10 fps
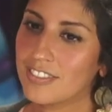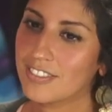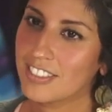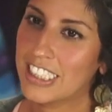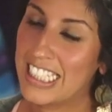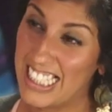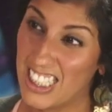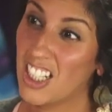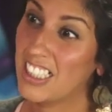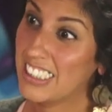is
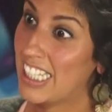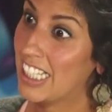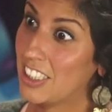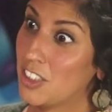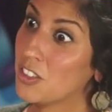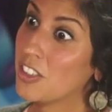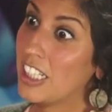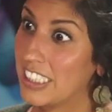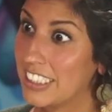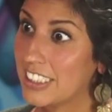not exactly the
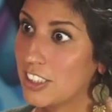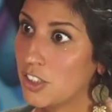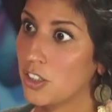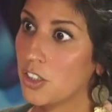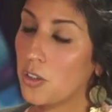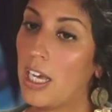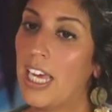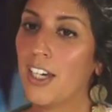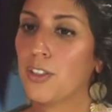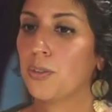greatest. You know,
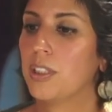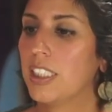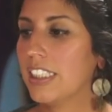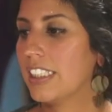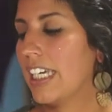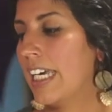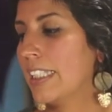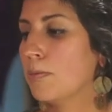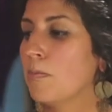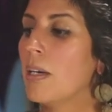how do we as
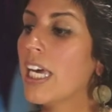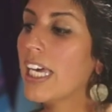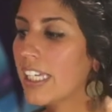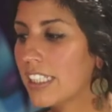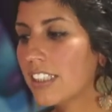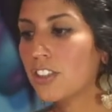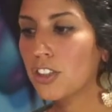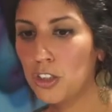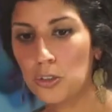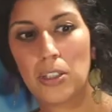men, or
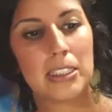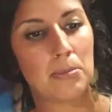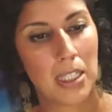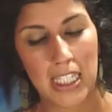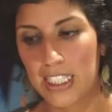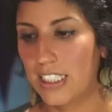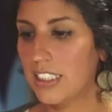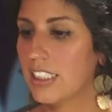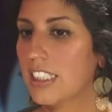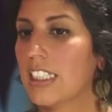you as men,
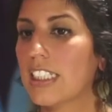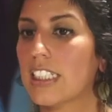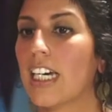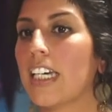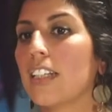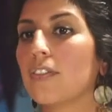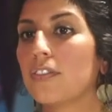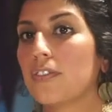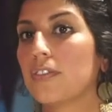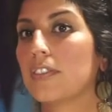kind of
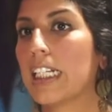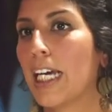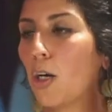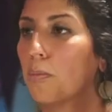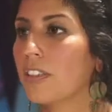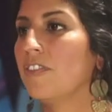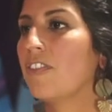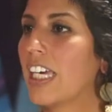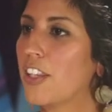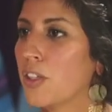help
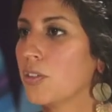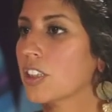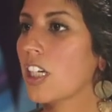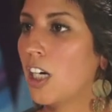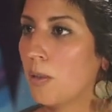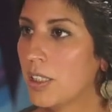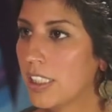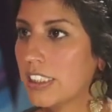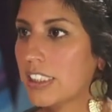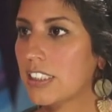prevent those
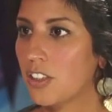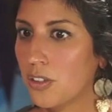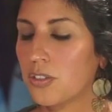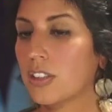comments, those,